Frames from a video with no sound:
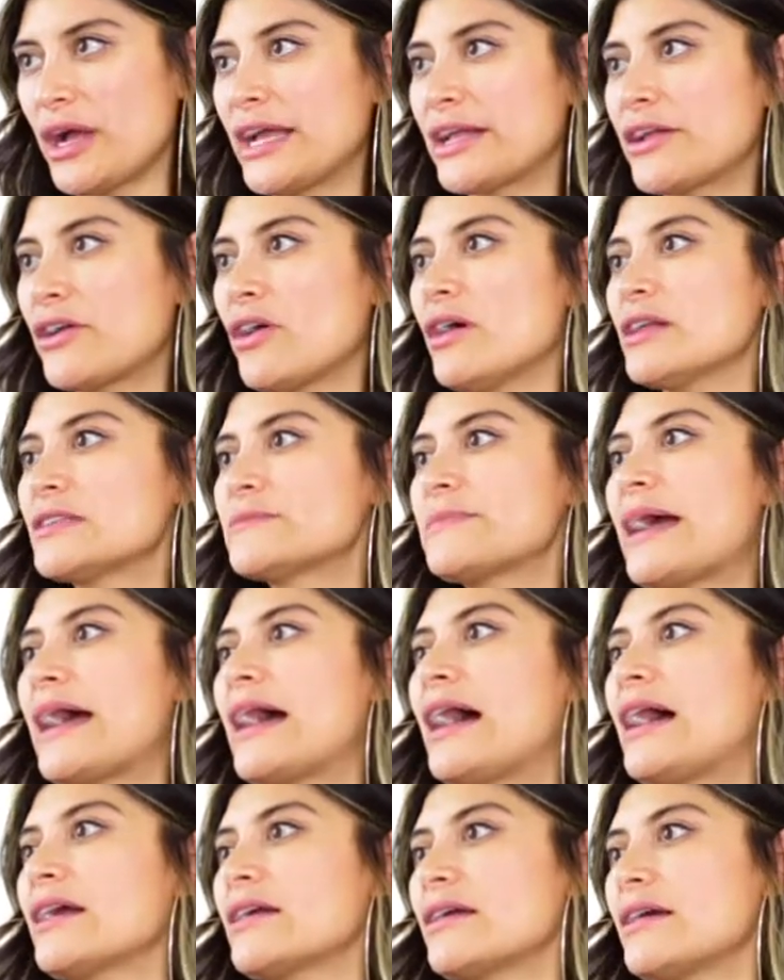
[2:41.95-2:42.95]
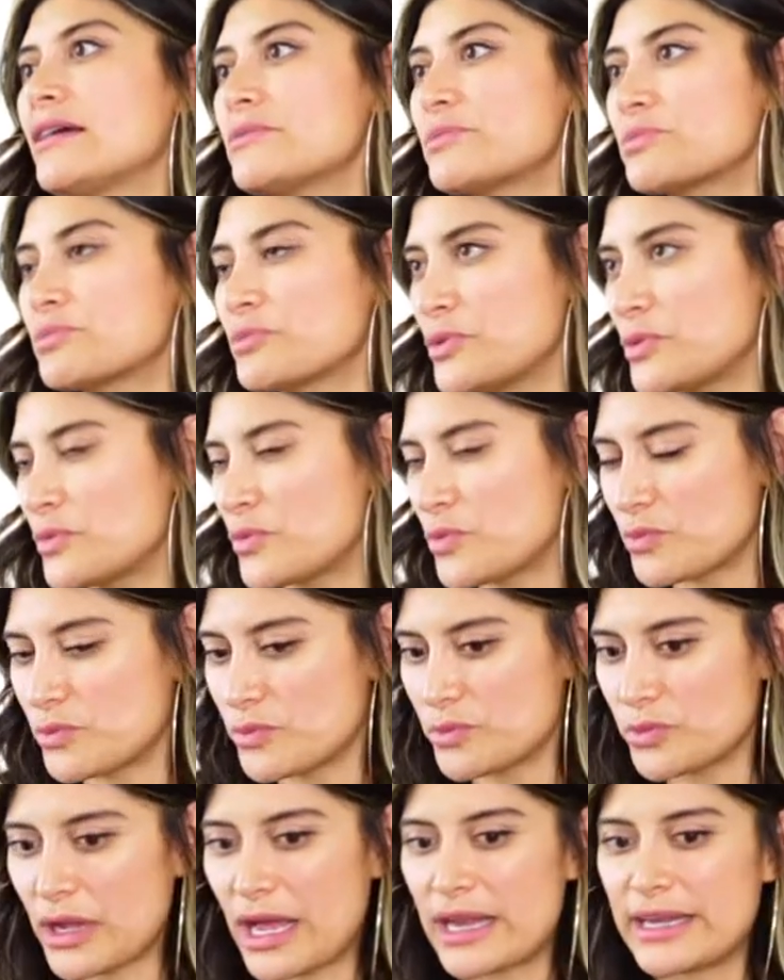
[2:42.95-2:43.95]
I called back,
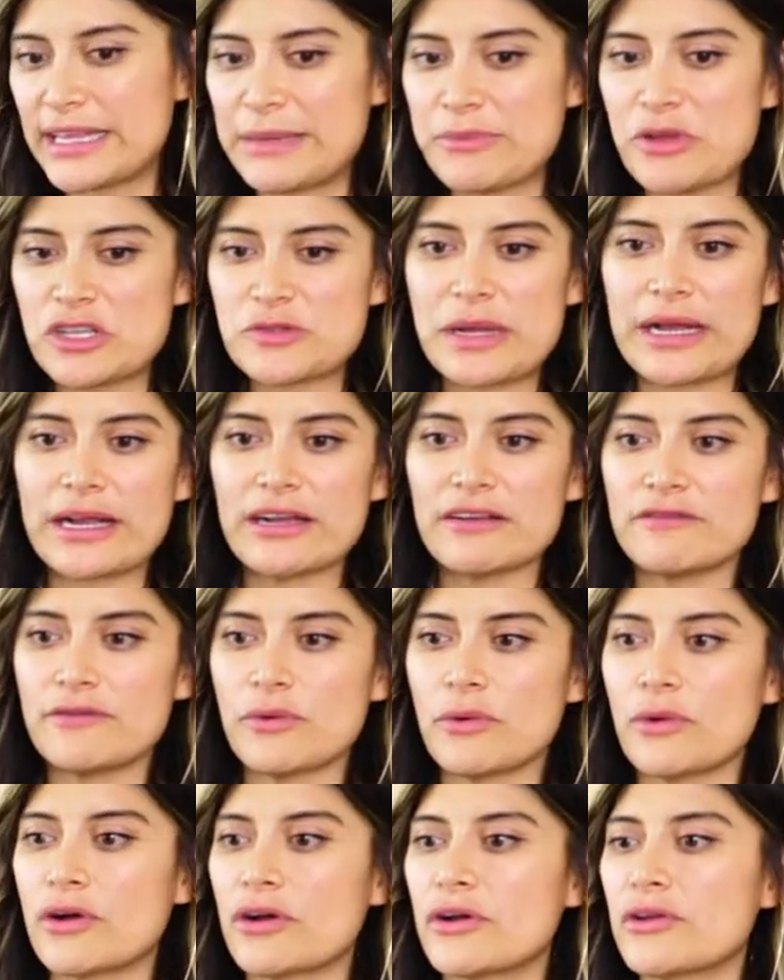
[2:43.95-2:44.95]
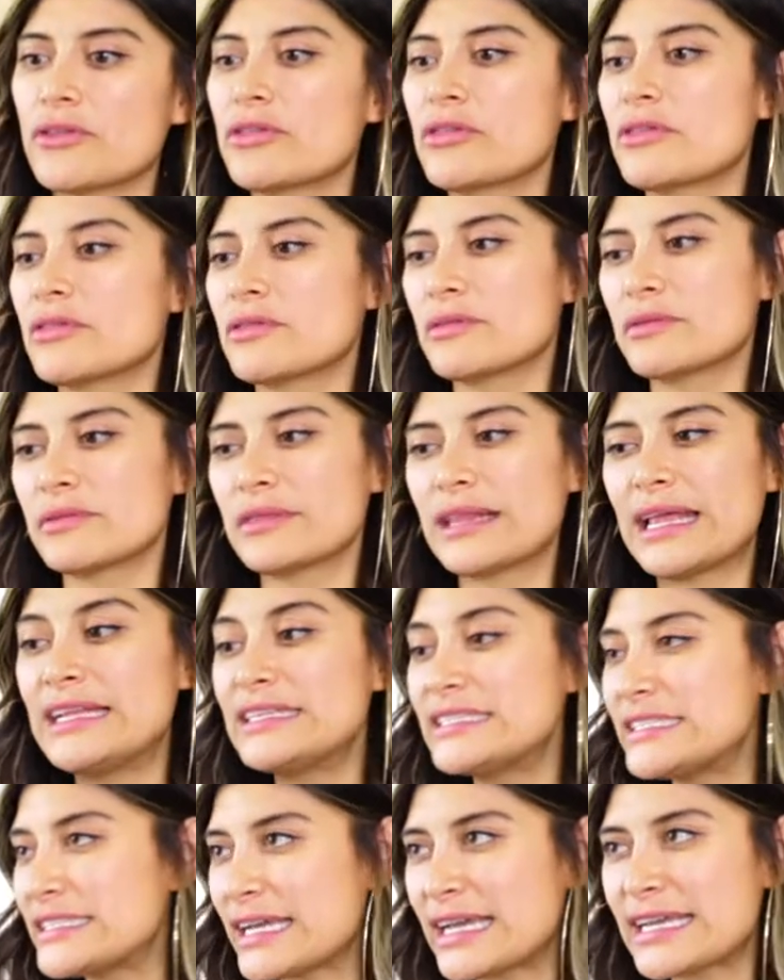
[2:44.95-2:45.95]
got emails back and forth.
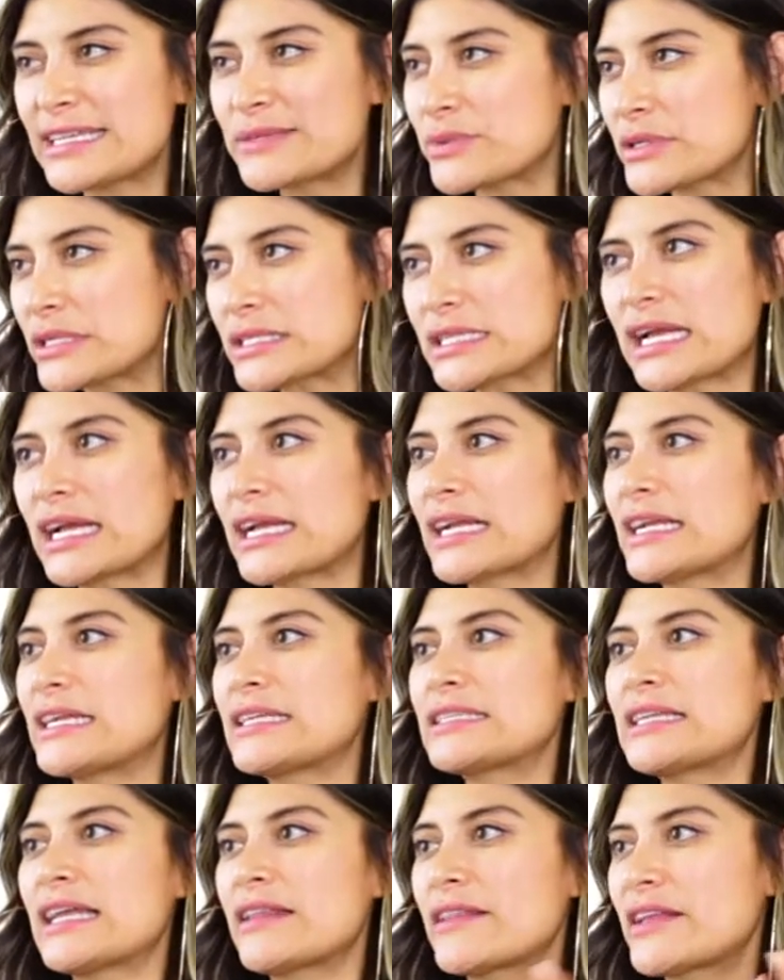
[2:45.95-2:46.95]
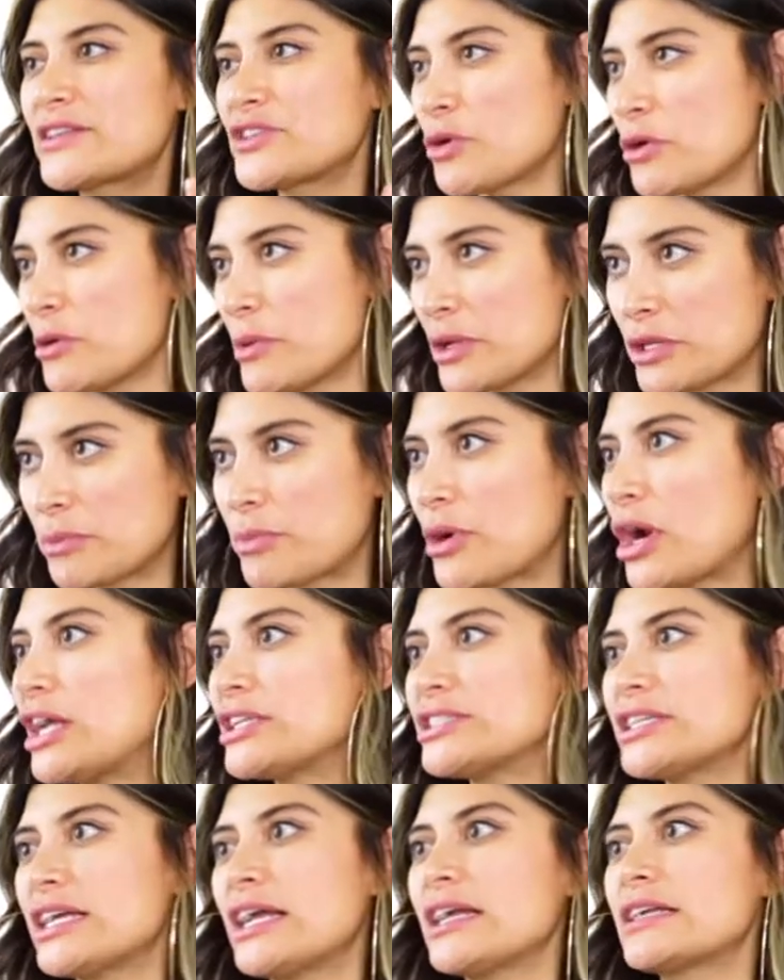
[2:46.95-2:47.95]
NDAs were signed and they told me about the
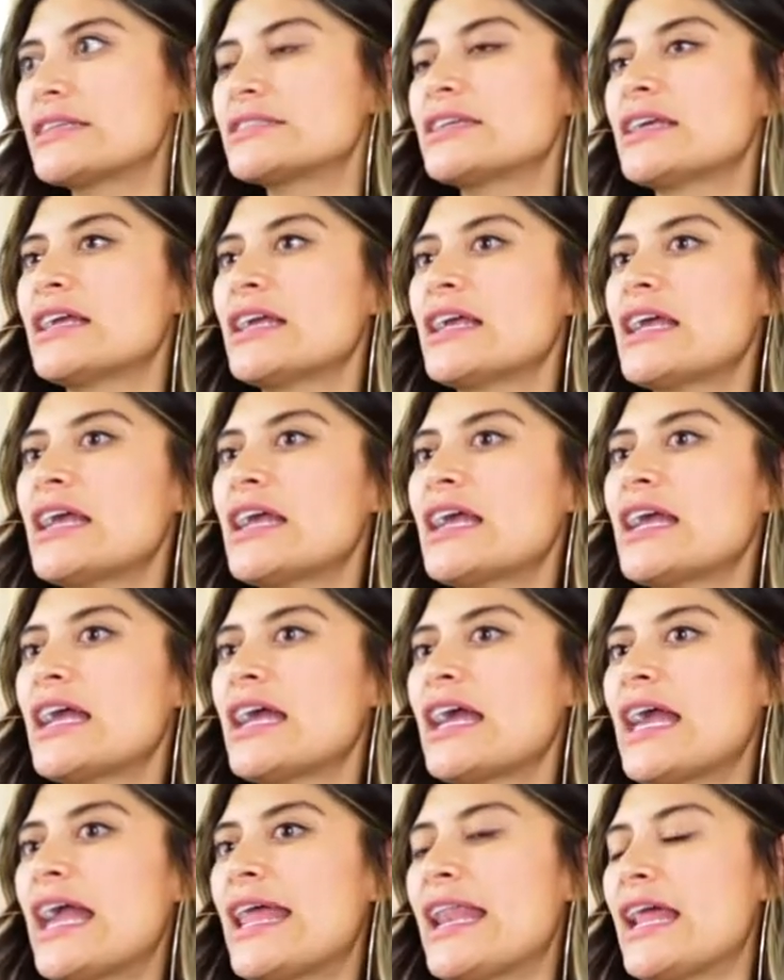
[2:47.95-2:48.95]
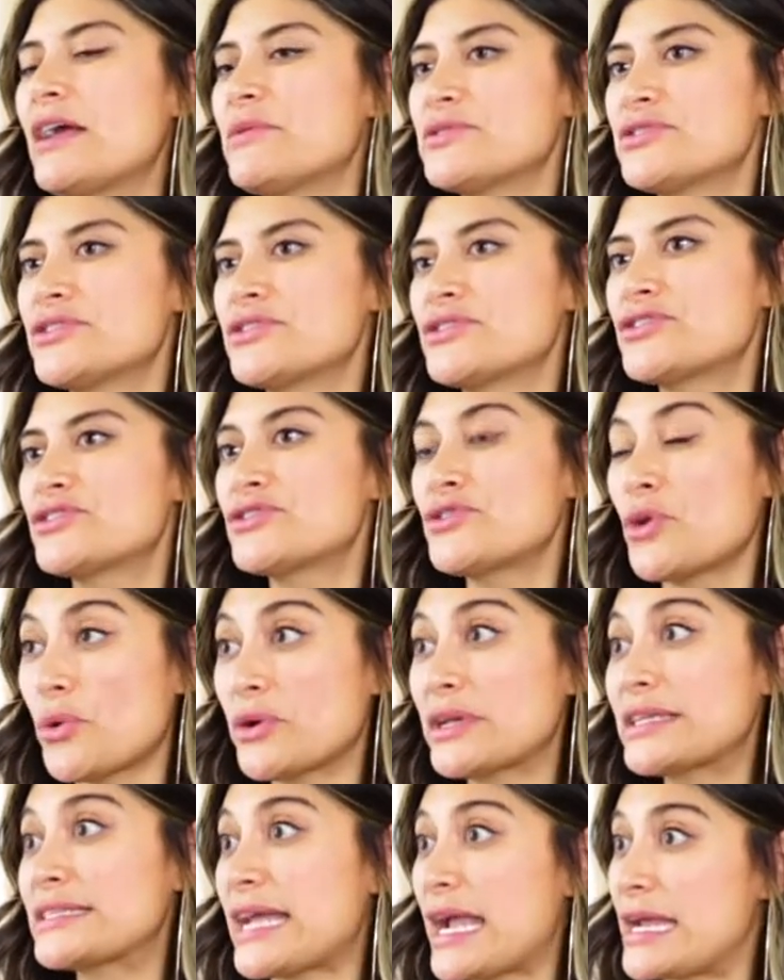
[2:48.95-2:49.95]
project and I was just so
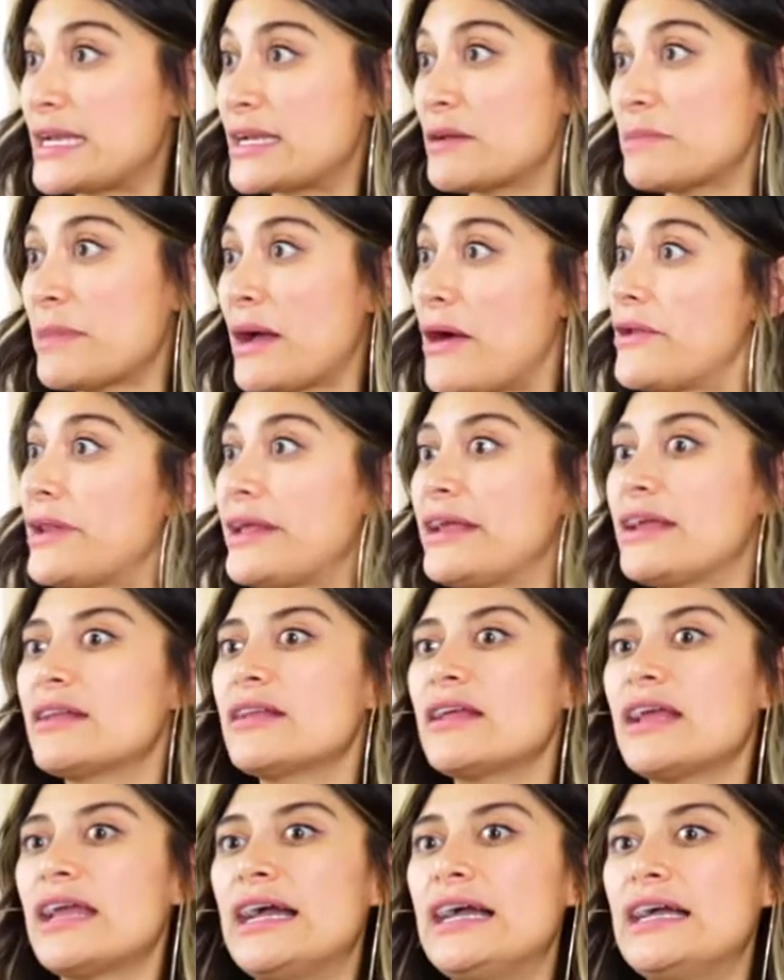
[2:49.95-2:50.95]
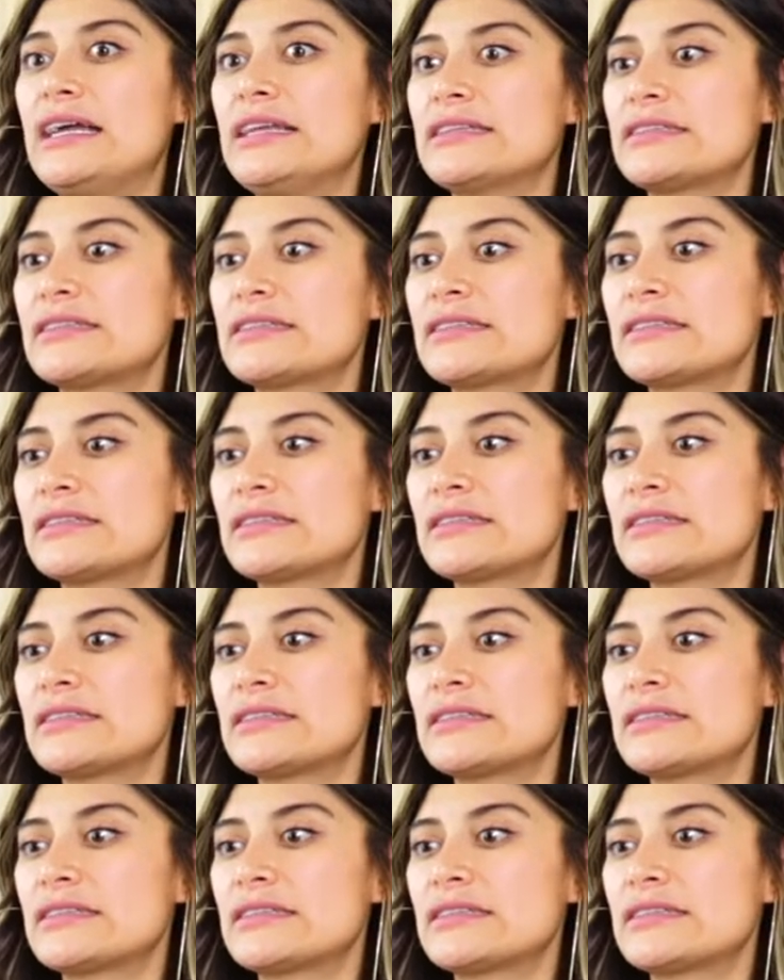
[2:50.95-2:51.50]
excited about it. And and are